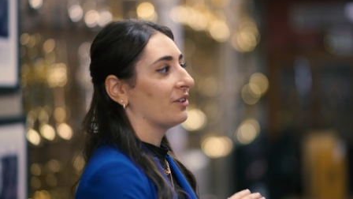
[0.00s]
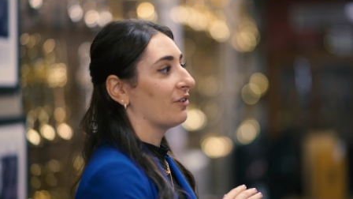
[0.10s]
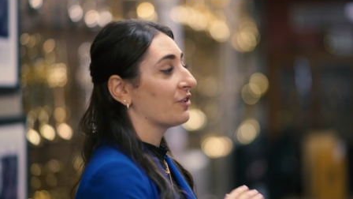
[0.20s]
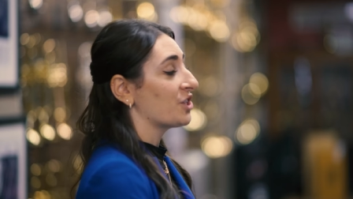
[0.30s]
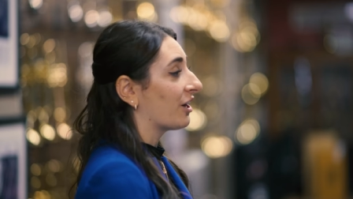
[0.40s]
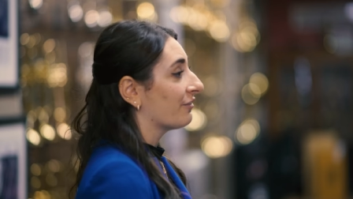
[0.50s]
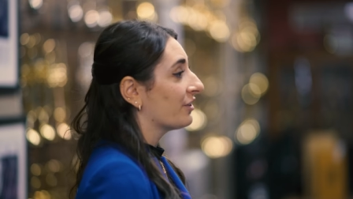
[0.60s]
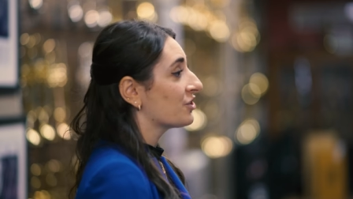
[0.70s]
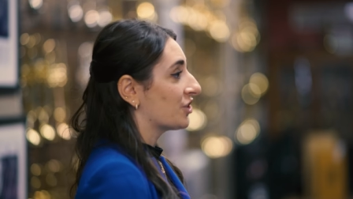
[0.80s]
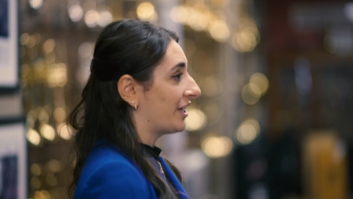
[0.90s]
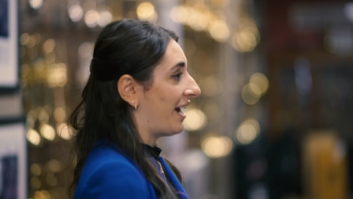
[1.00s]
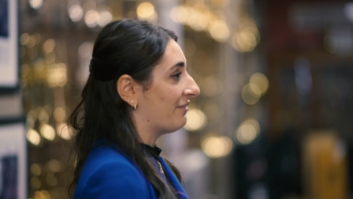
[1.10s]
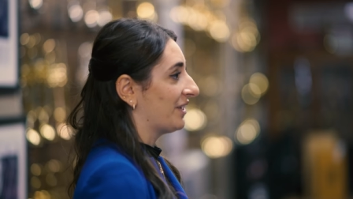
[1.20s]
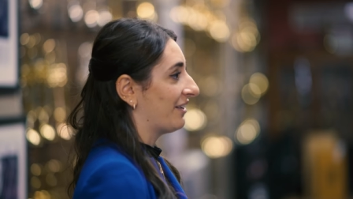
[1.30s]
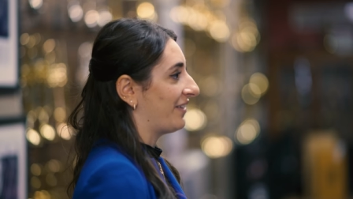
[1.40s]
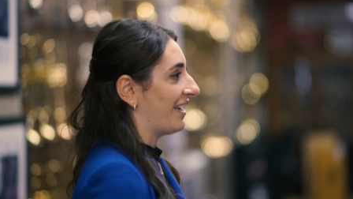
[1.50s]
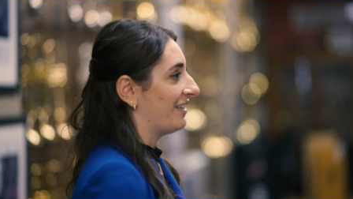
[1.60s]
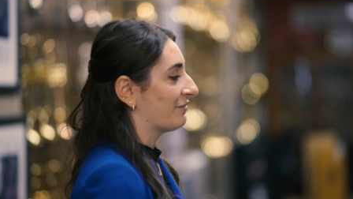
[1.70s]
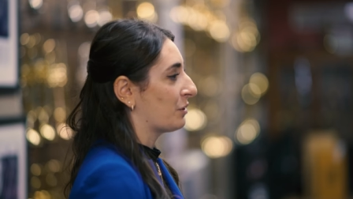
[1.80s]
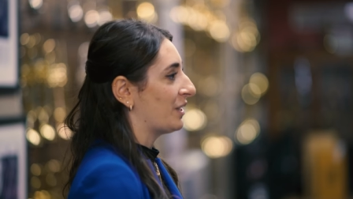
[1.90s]
Your photographer should have a lot of that
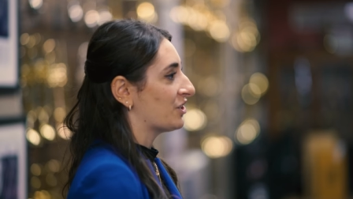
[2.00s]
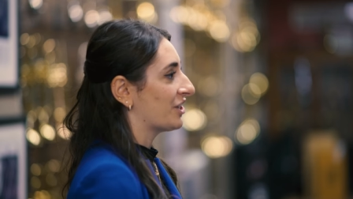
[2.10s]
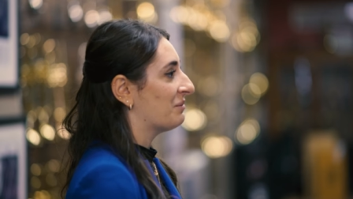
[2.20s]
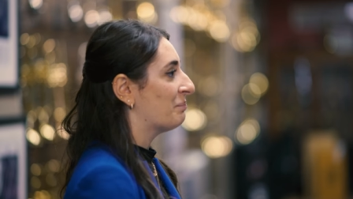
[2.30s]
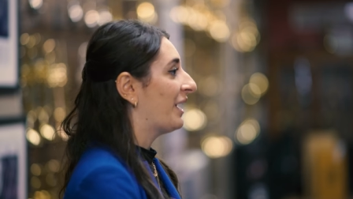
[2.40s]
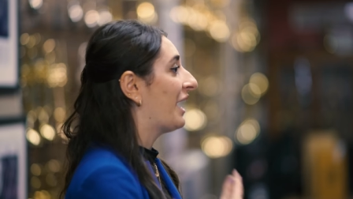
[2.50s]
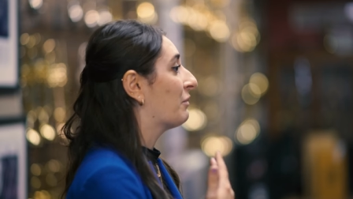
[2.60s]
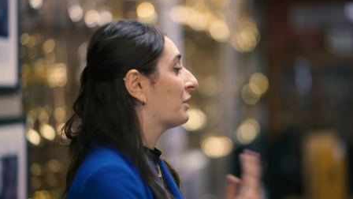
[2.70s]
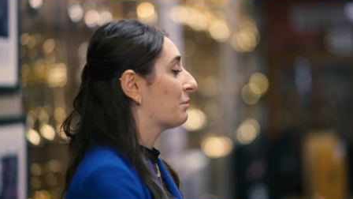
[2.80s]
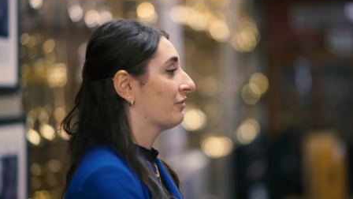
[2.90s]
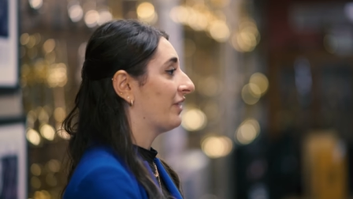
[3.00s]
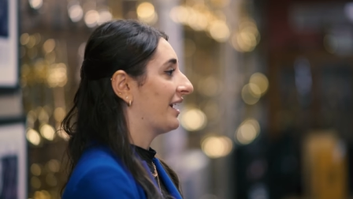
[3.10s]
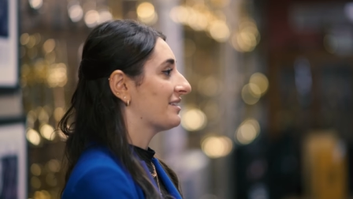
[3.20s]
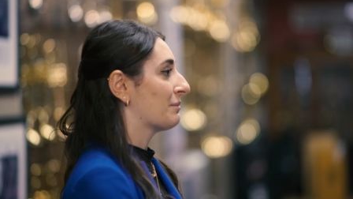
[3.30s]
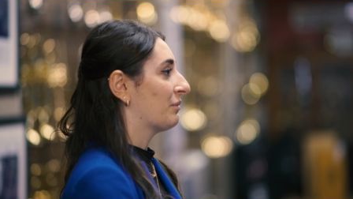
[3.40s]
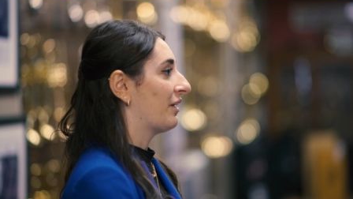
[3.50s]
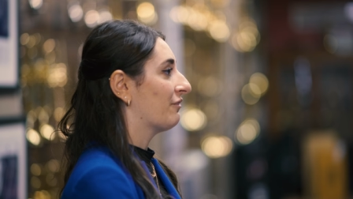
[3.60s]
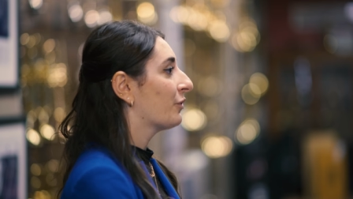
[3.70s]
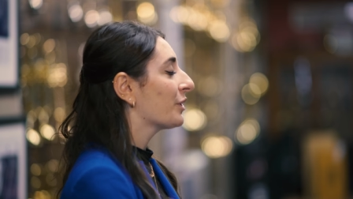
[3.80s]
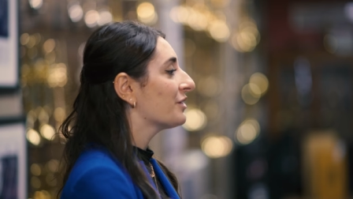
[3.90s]
information, but I wanna provide some of that
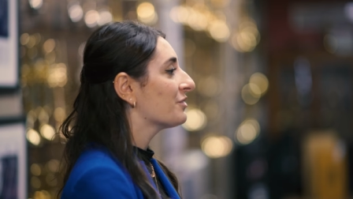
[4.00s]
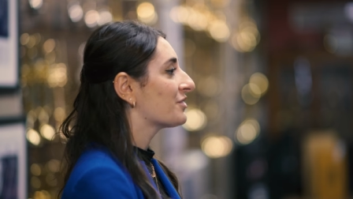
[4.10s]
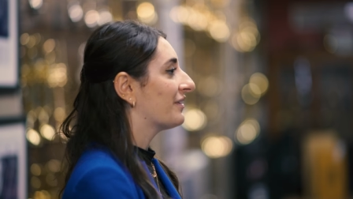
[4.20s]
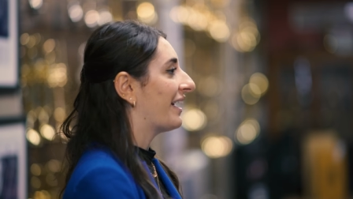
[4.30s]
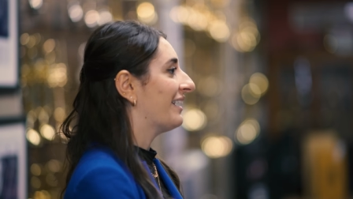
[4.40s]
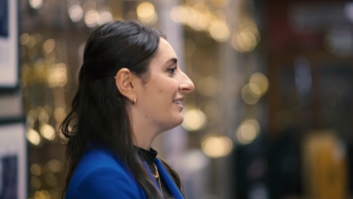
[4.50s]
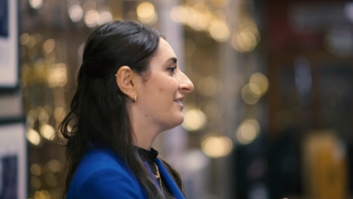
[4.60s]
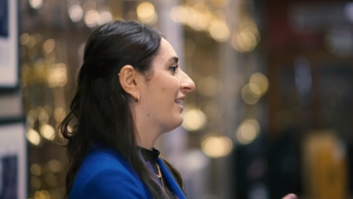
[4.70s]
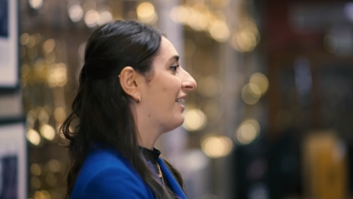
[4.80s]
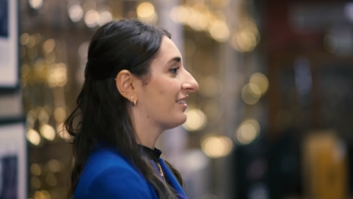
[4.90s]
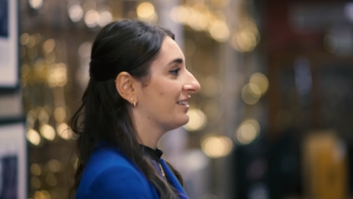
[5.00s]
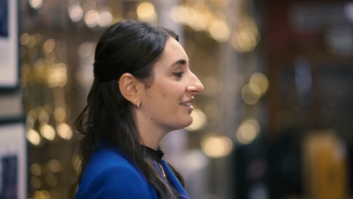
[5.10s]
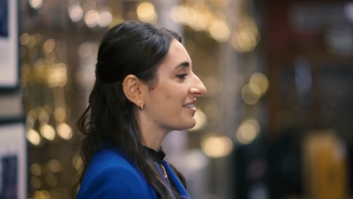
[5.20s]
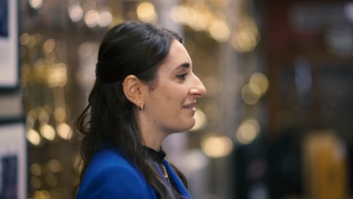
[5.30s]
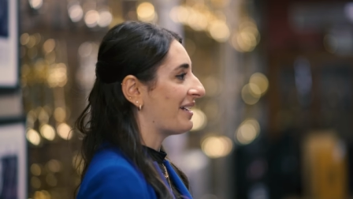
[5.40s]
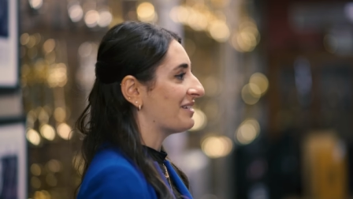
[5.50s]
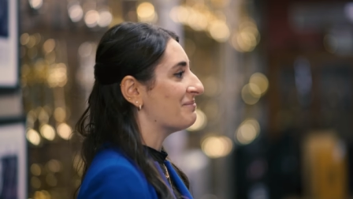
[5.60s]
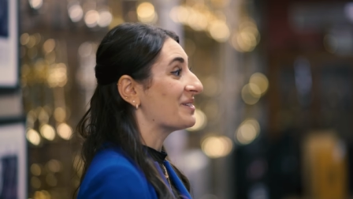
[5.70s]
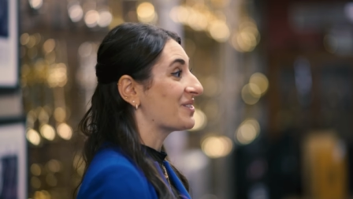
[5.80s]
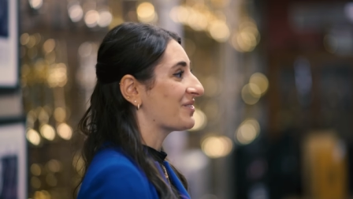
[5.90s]
for you so that it clears up any
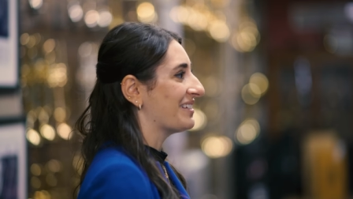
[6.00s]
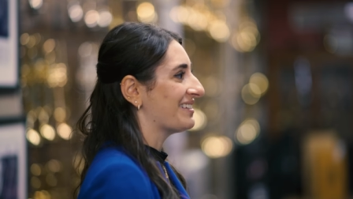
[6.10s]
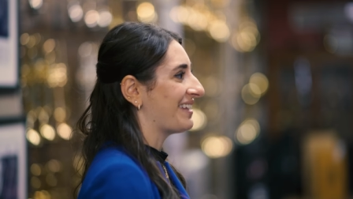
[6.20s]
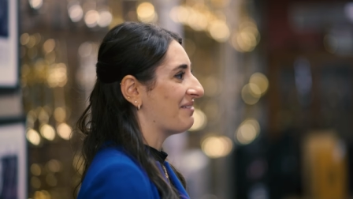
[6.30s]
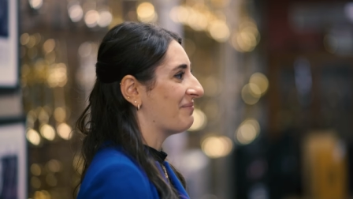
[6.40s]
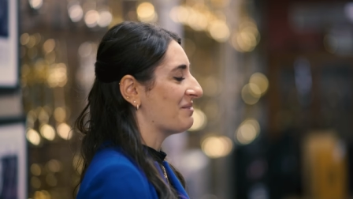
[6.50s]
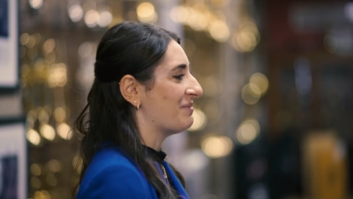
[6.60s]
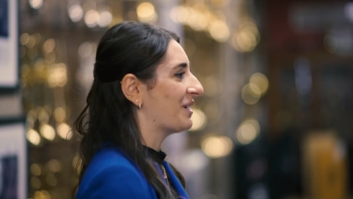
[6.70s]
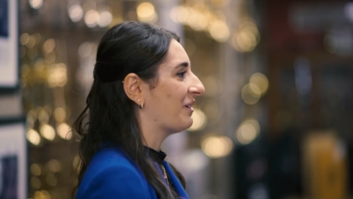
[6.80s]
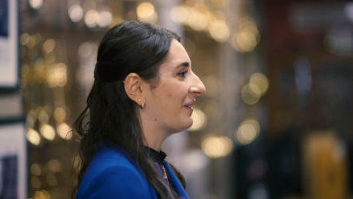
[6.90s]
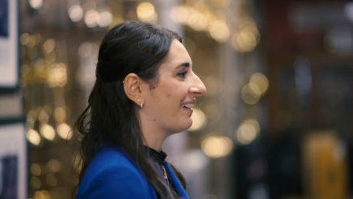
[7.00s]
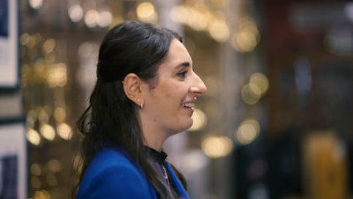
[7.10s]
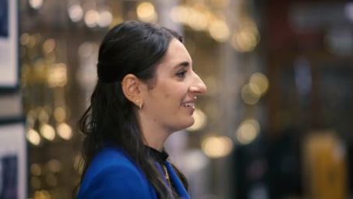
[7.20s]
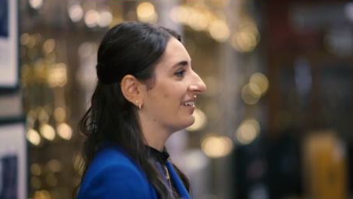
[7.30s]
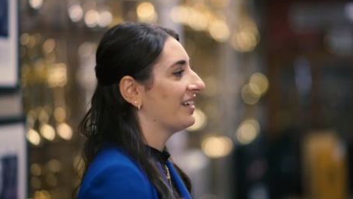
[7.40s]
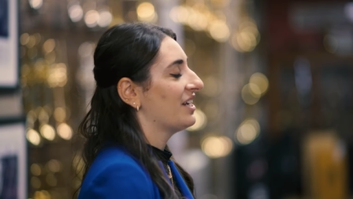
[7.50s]
mysteries that might be going on.